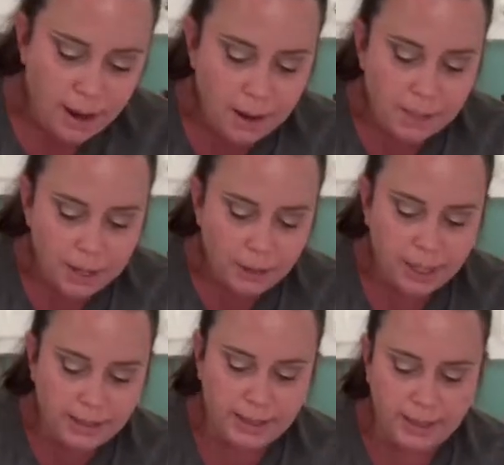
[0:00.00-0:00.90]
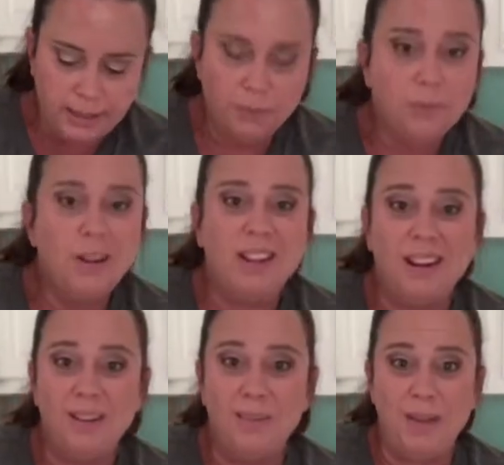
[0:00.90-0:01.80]
Homemade dressings
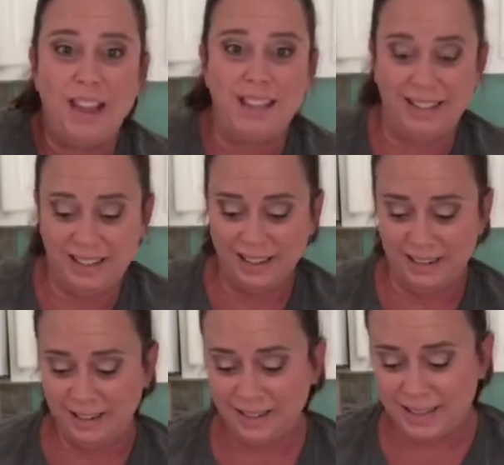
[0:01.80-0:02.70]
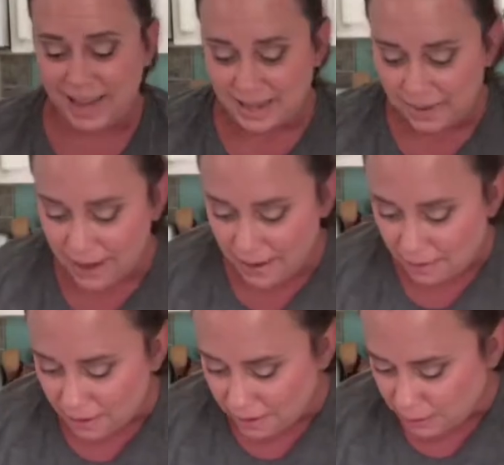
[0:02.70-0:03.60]
really are the best. They don't
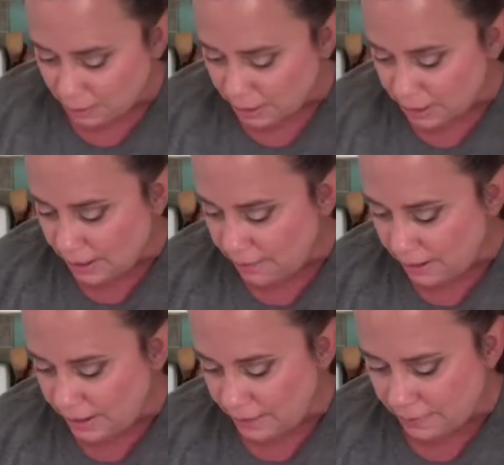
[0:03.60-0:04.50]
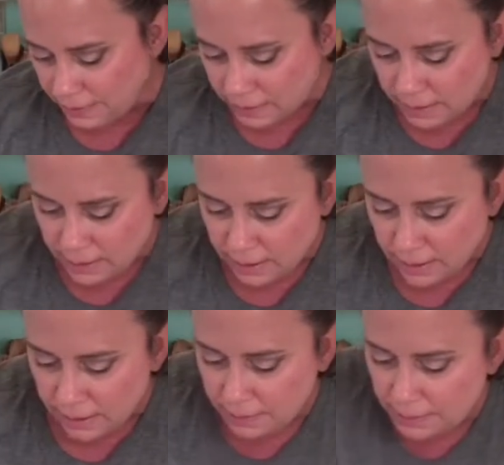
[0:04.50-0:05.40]
have all those preservatives.
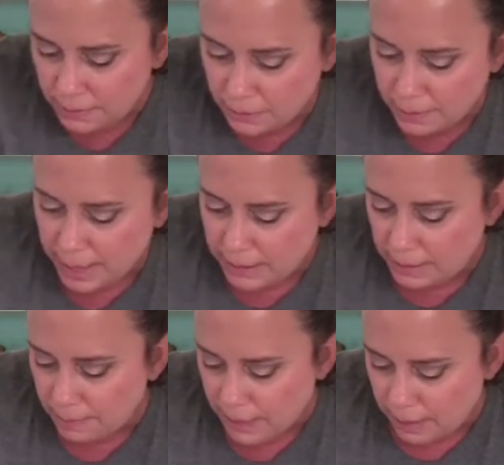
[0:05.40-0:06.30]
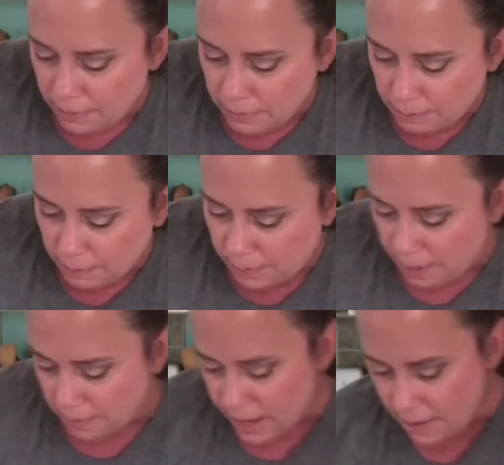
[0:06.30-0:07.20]
If there's a bad tomatoes, pull
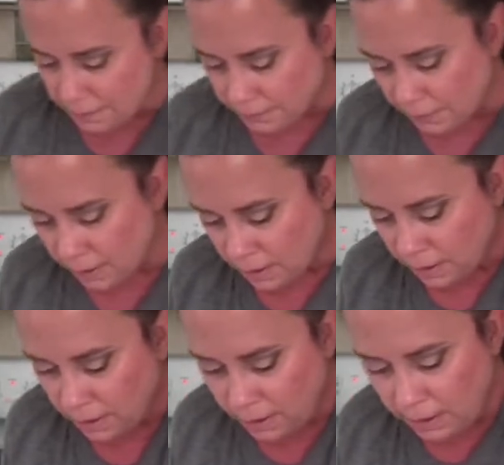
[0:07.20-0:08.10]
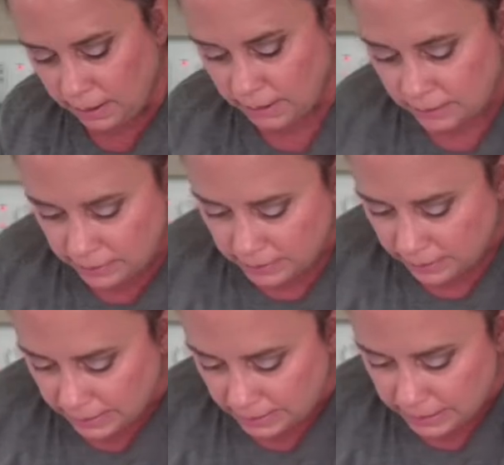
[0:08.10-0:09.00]
that one out.
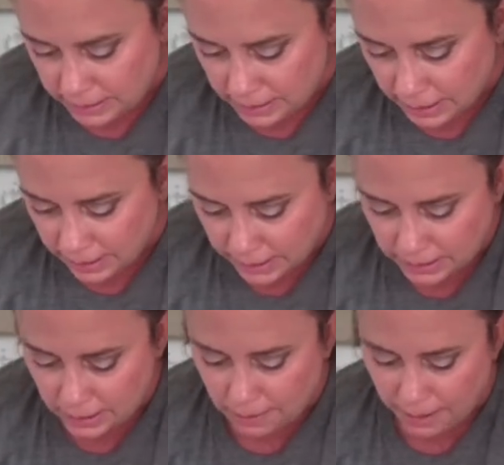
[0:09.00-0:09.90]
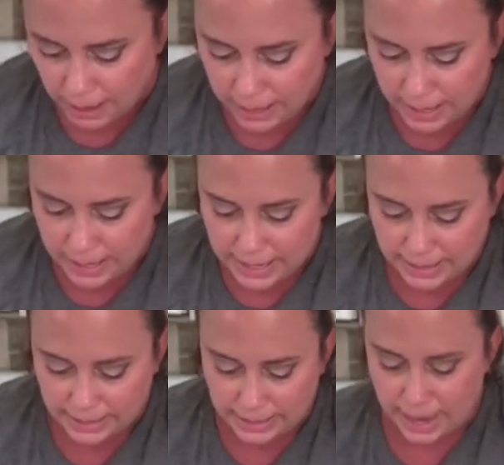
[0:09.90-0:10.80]
So this is a good thing too about cutting
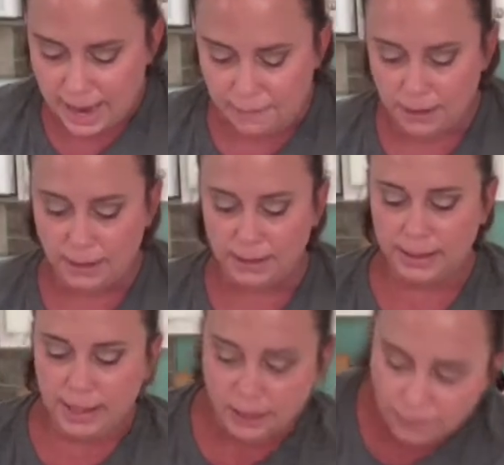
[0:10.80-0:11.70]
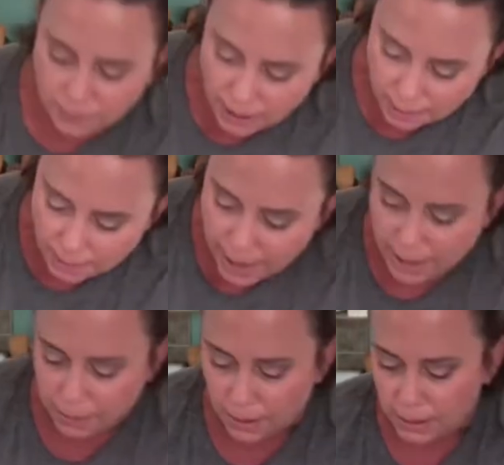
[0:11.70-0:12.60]
these in half. You can see if you've got a
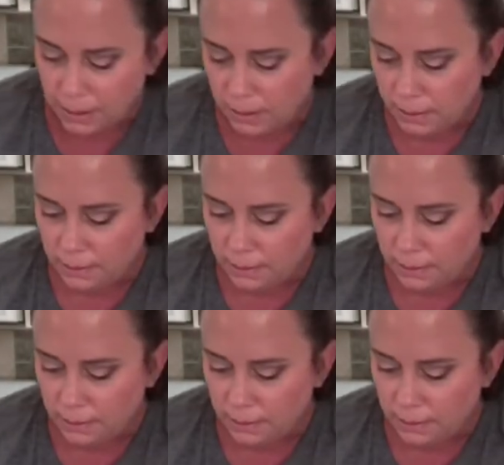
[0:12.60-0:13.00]
bad one.